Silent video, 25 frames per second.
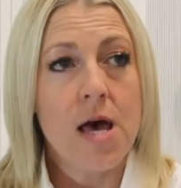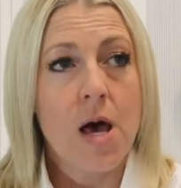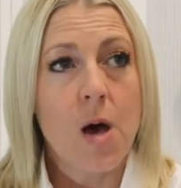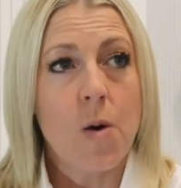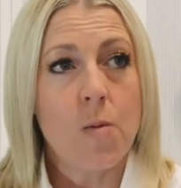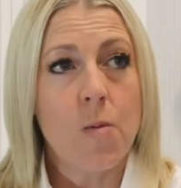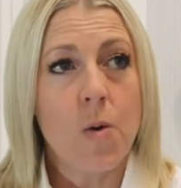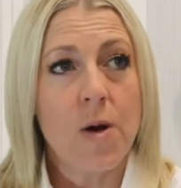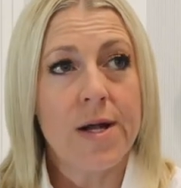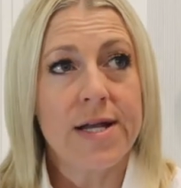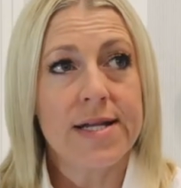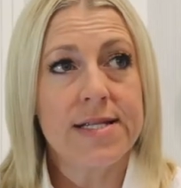
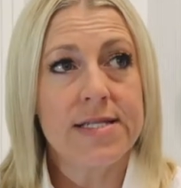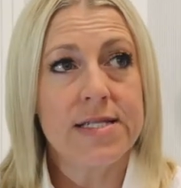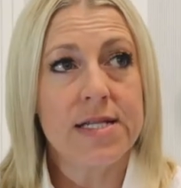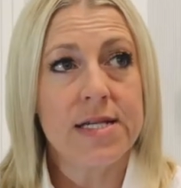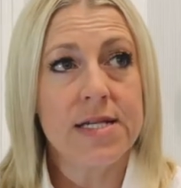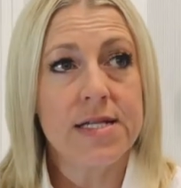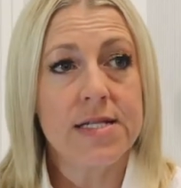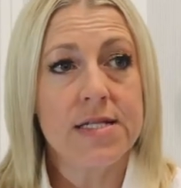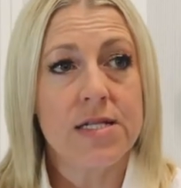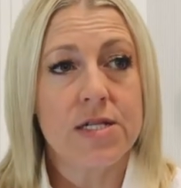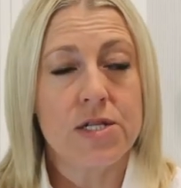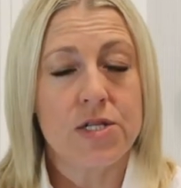And what it
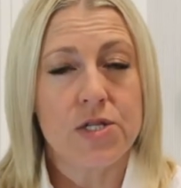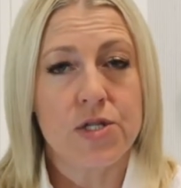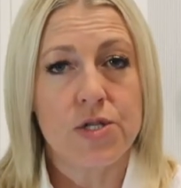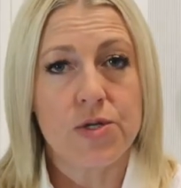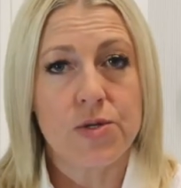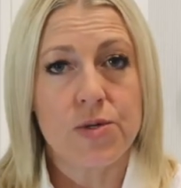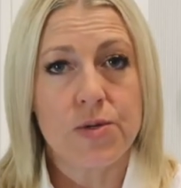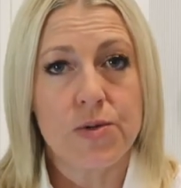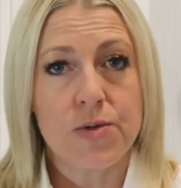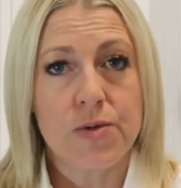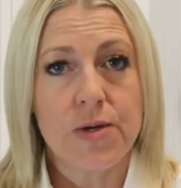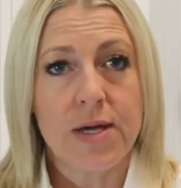did do
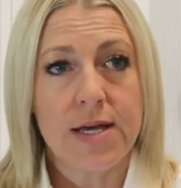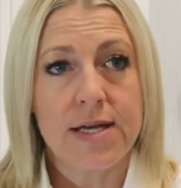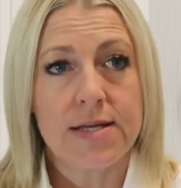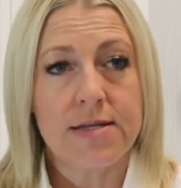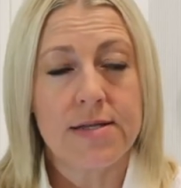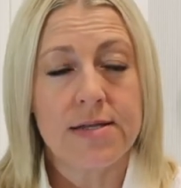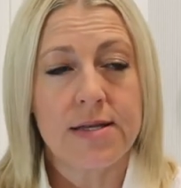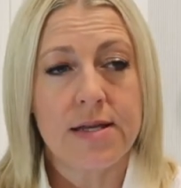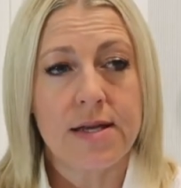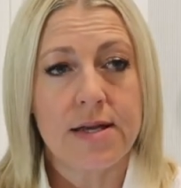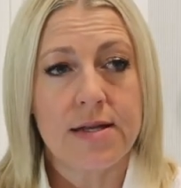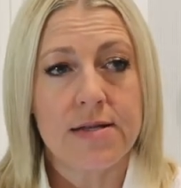
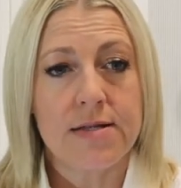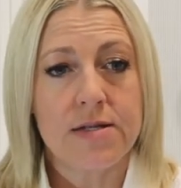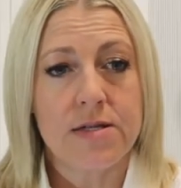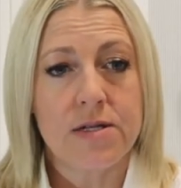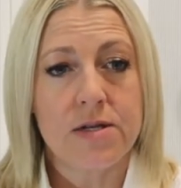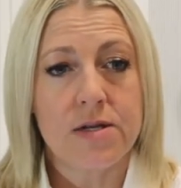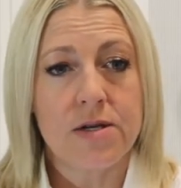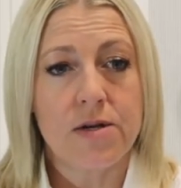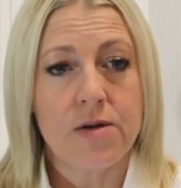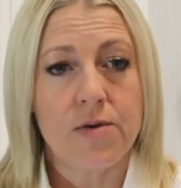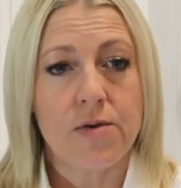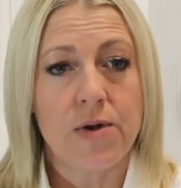is
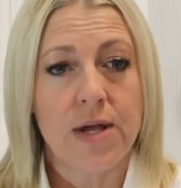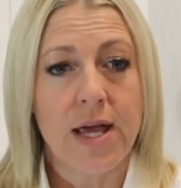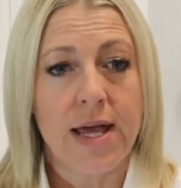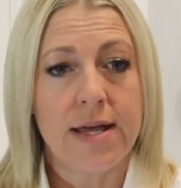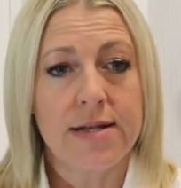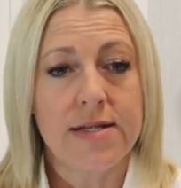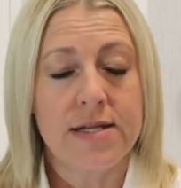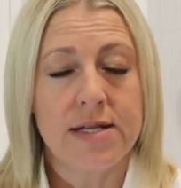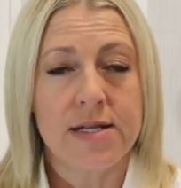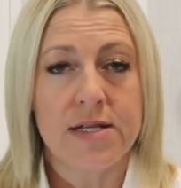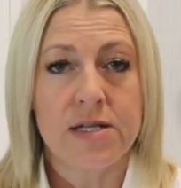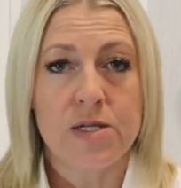it
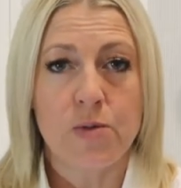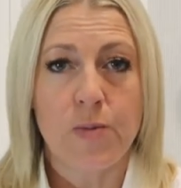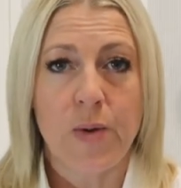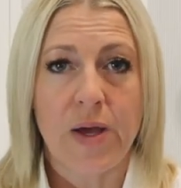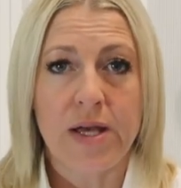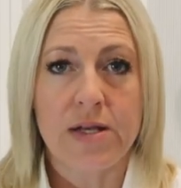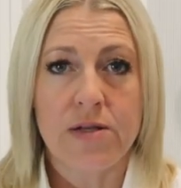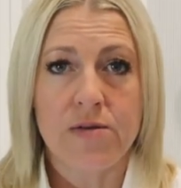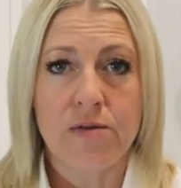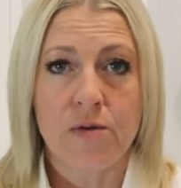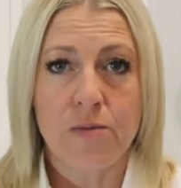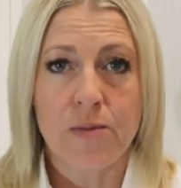created a
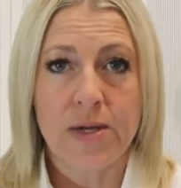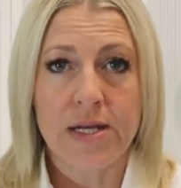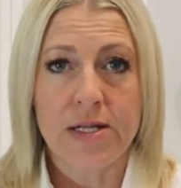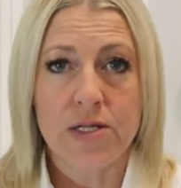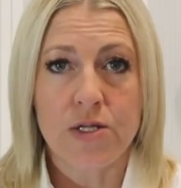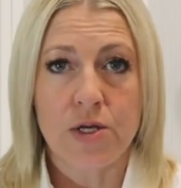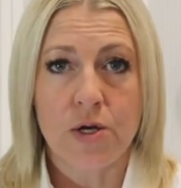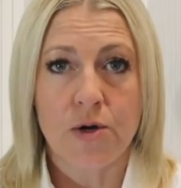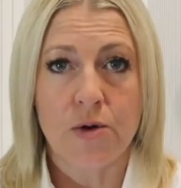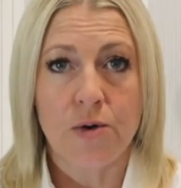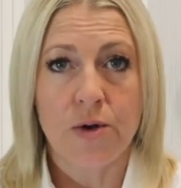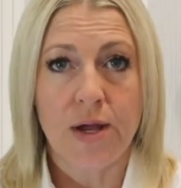space for me
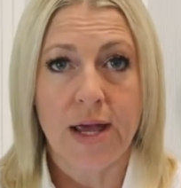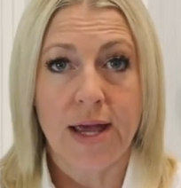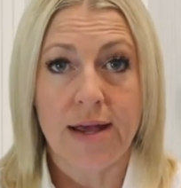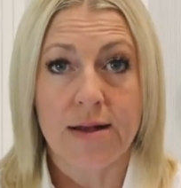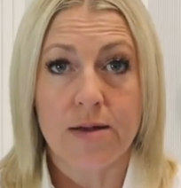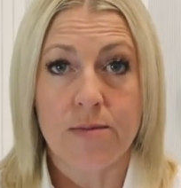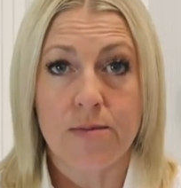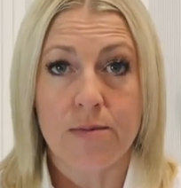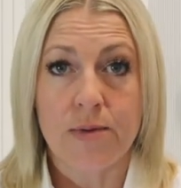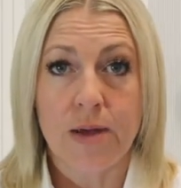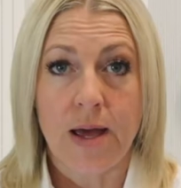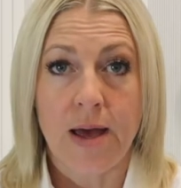to
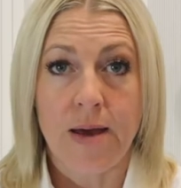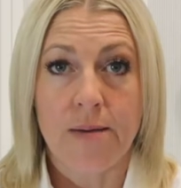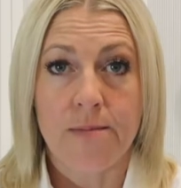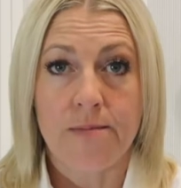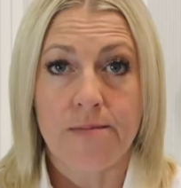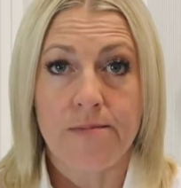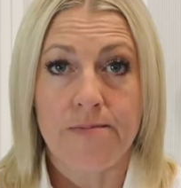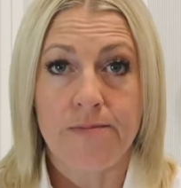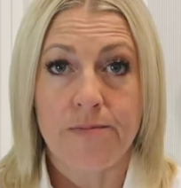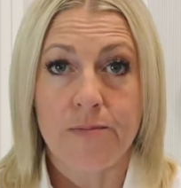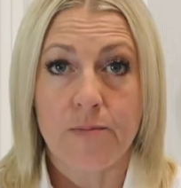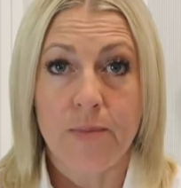create
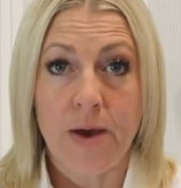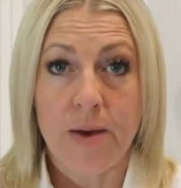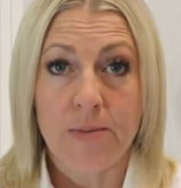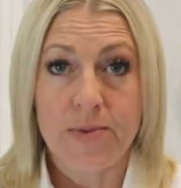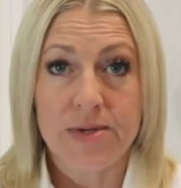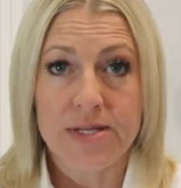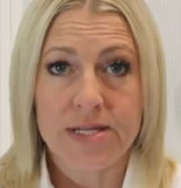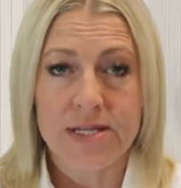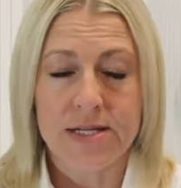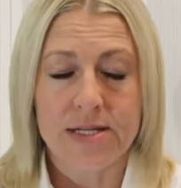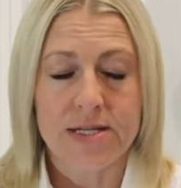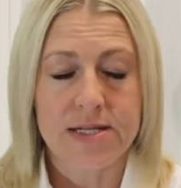my
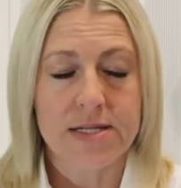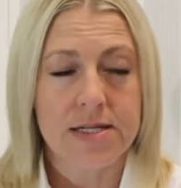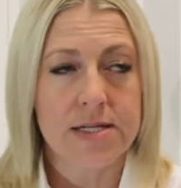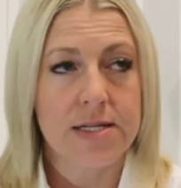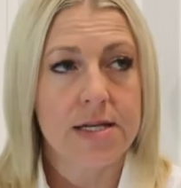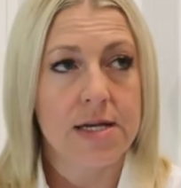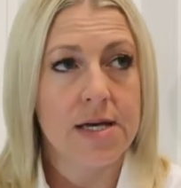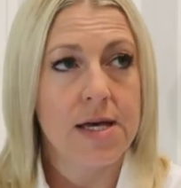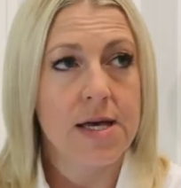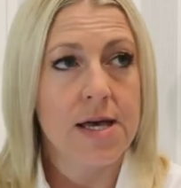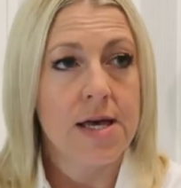business.